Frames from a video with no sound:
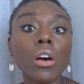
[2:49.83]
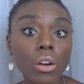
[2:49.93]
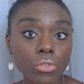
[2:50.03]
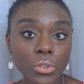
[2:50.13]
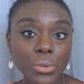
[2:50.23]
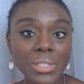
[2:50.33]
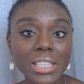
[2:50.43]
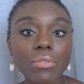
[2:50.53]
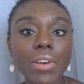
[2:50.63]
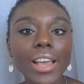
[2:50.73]
Of course,
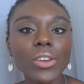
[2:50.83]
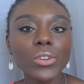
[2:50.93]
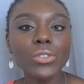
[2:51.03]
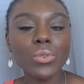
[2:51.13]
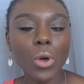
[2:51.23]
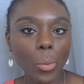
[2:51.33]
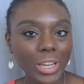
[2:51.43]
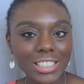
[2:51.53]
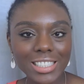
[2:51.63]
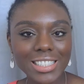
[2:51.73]
if I go to
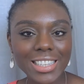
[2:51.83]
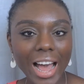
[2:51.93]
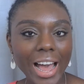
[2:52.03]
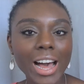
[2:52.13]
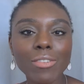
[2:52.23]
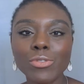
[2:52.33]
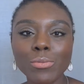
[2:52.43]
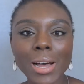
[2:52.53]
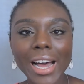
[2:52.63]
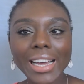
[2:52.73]
Origins, I have to
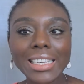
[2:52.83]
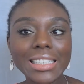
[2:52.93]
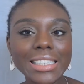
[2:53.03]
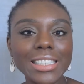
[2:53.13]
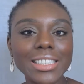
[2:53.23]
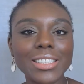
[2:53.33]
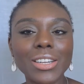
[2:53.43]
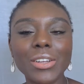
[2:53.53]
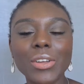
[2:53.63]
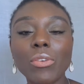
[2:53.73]
buy
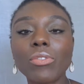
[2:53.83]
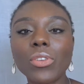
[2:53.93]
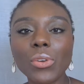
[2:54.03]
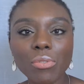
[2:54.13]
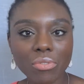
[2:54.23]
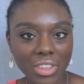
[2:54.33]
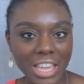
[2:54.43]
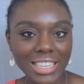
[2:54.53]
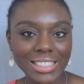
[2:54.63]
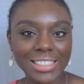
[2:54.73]
a few
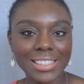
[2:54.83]
things.